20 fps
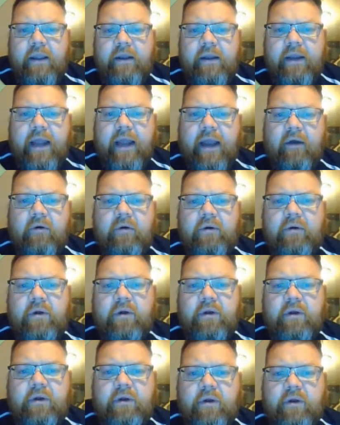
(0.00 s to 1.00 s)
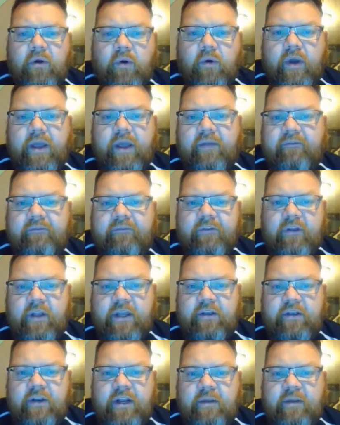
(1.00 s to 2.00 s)
Now, go ahead and feel
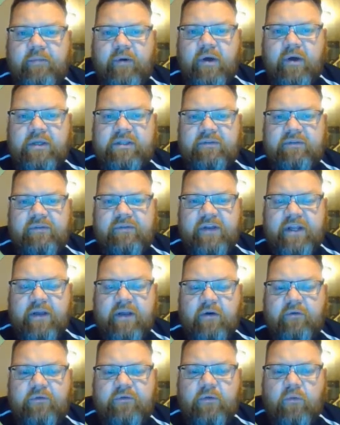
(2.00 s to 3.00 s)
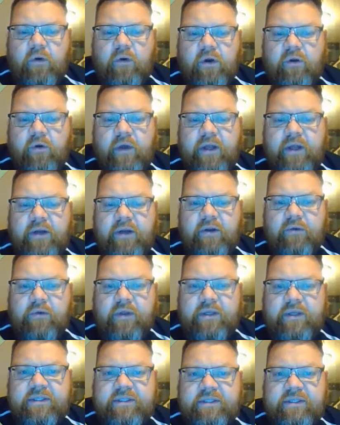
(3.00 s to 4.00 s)
like you need to pause the video if you want to go ahead and do
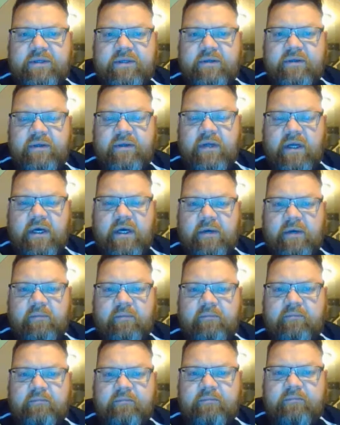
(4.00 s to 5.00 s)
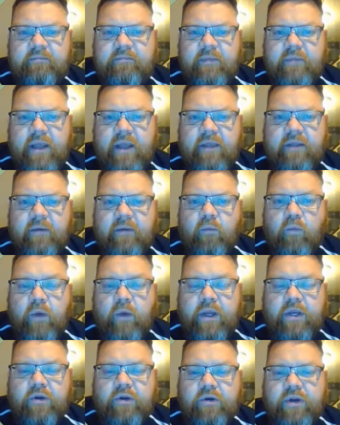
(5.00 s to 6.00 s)
this. And then
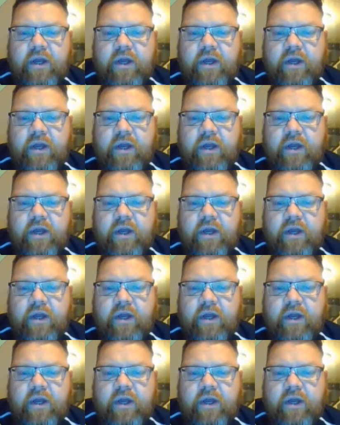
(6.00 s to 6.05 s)
when you're